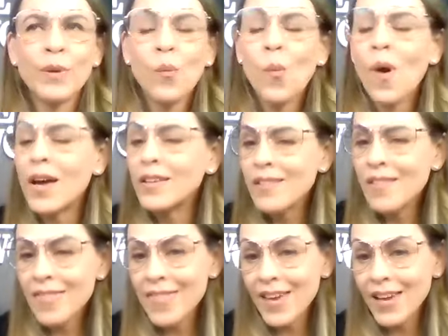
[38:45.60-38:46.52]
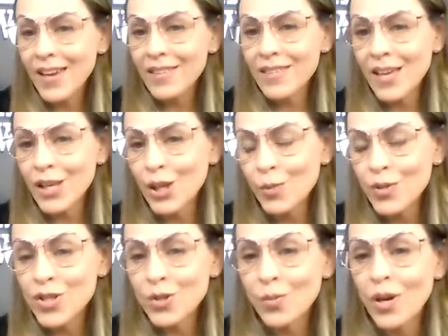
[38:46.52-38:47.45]
be one thing that you
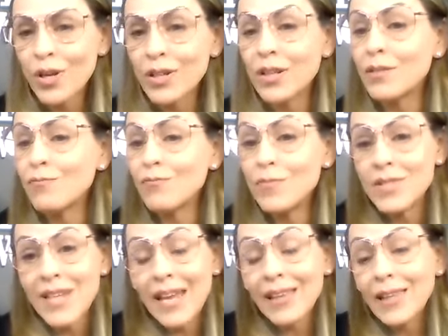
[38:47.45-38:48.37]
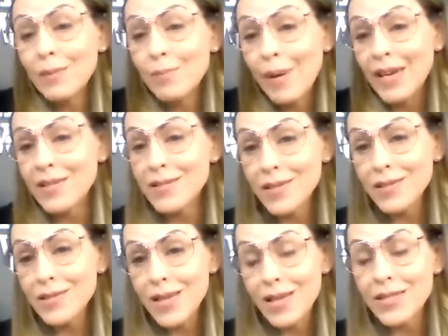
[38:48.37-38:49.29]
would do on a daily
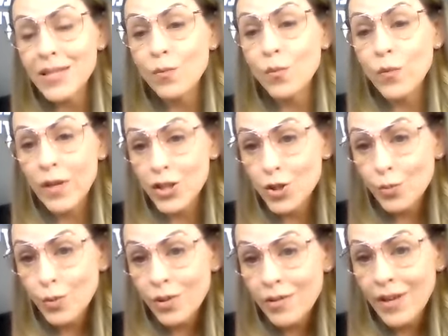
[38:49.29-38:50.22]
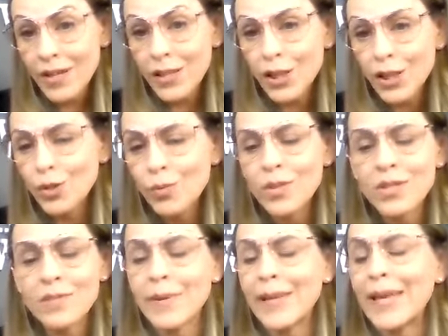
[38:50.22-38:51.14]
basis as a ritual that you
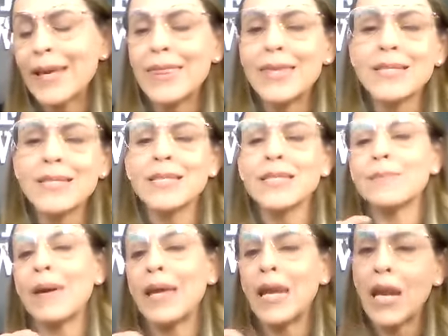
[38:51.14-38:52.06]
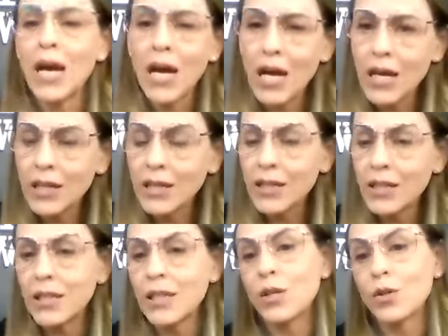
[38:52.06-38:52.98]
would be like, this is my
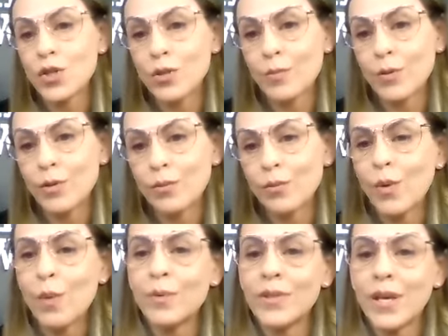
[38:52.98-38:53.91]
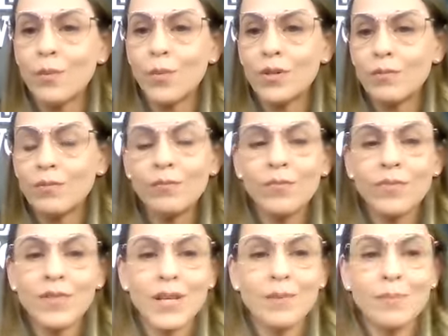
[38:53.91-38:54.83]
non-negotiable? What would that one thing